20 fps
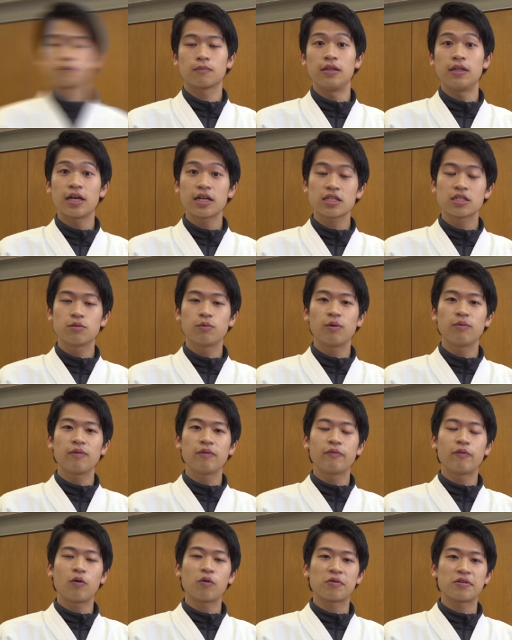Next, we'll be
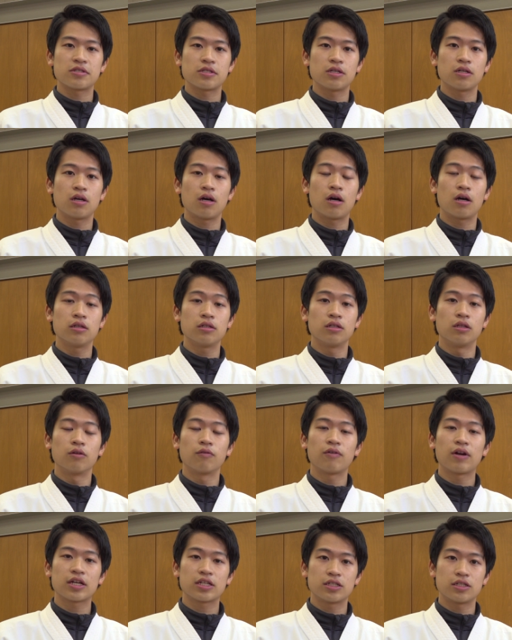focusing on the
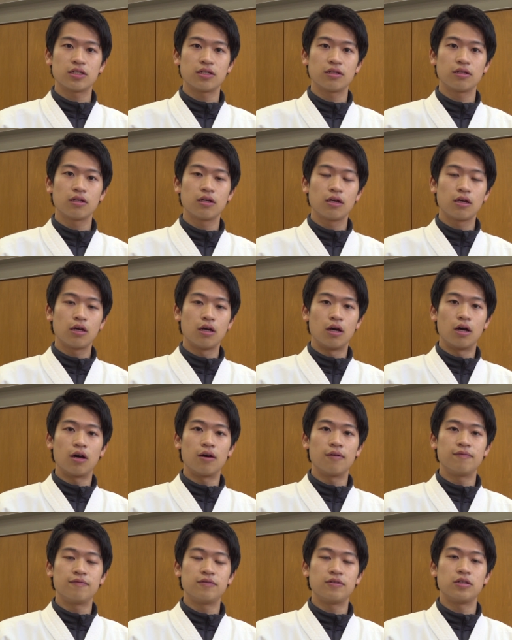direction
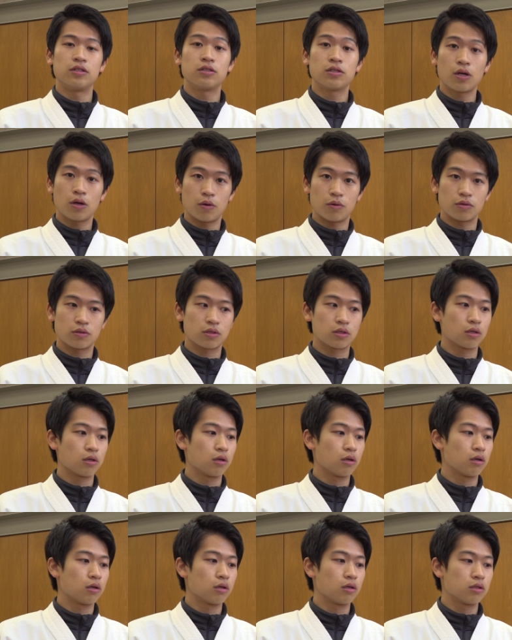of the toes
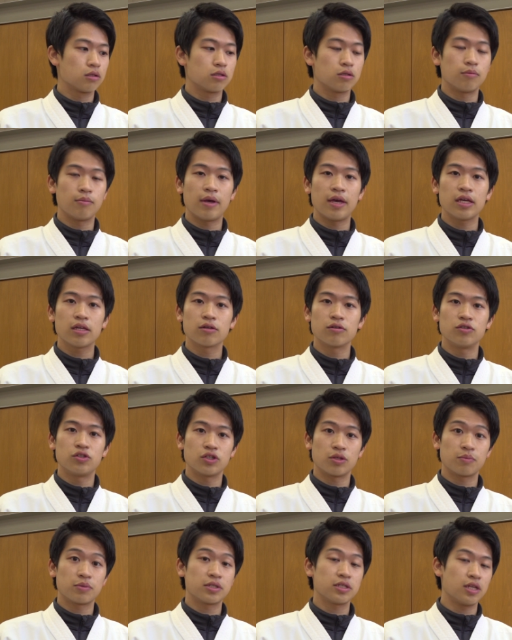to make your
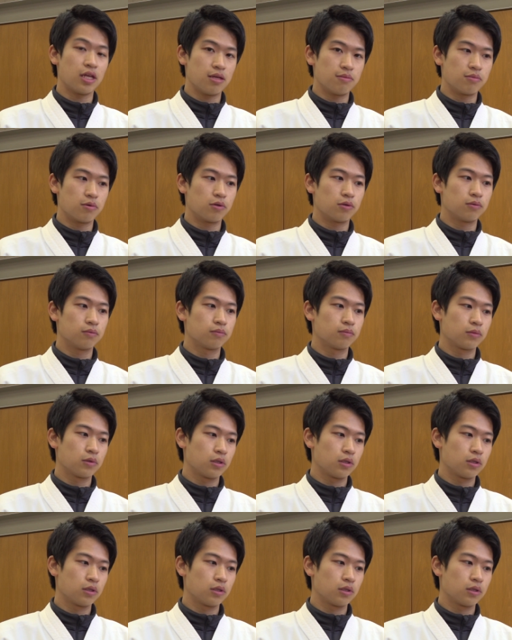jump stable.